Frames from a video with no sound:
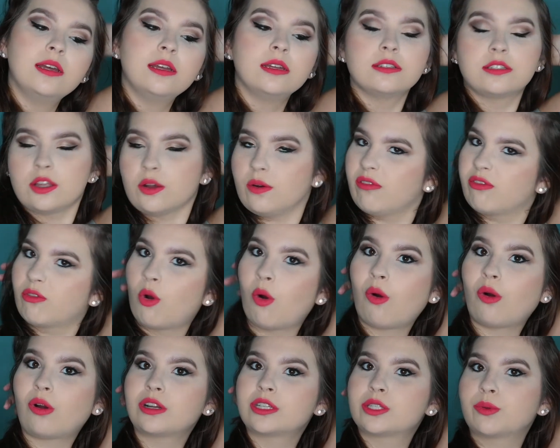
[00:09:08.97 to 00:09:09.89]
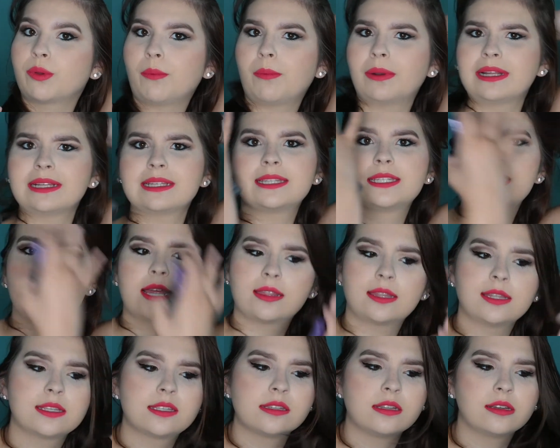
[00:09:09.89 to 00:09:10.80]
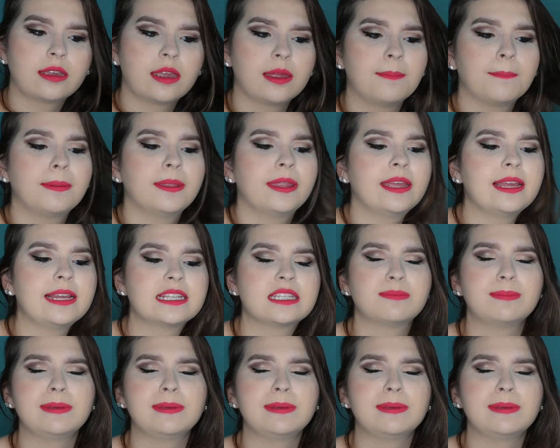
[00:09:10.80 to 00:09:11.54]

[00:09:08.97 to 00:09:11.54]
So of course we want to set this look in place,